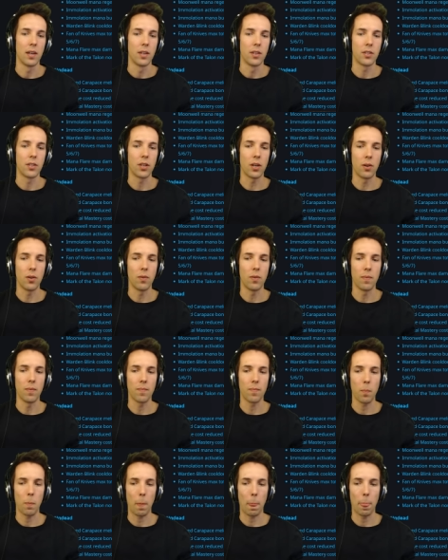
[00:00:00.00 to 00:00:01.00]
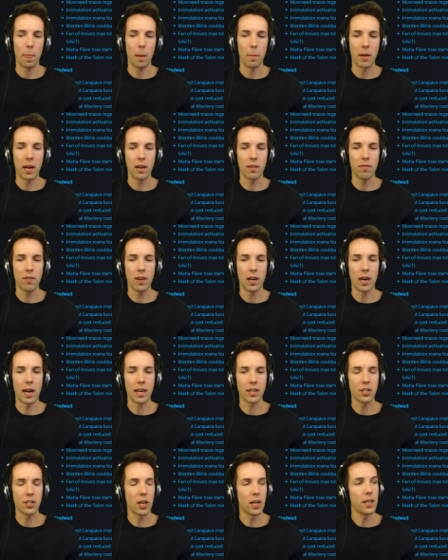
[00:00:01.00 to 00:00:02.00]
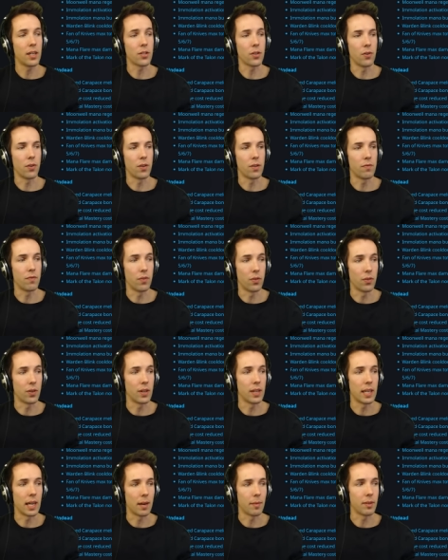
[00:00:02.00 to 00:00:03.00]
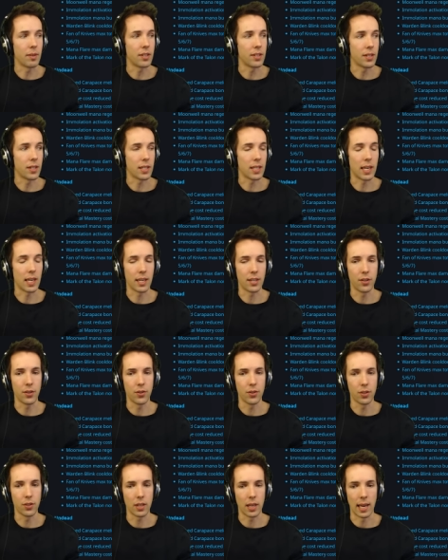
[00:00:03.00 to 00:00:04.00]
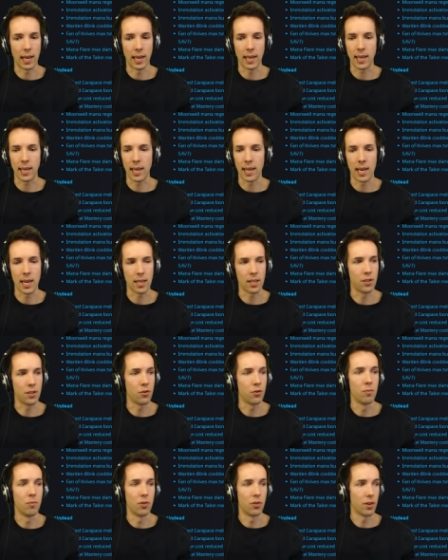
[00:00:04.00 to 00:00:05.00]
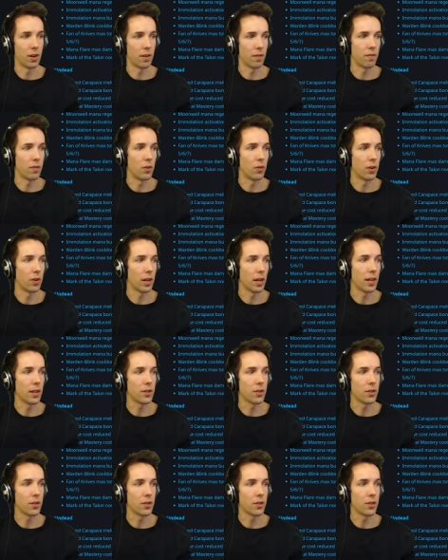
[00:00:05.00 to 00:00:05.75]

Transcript: So Mana Flare actually does only 40 damage to statues, and it cannot do more than 40.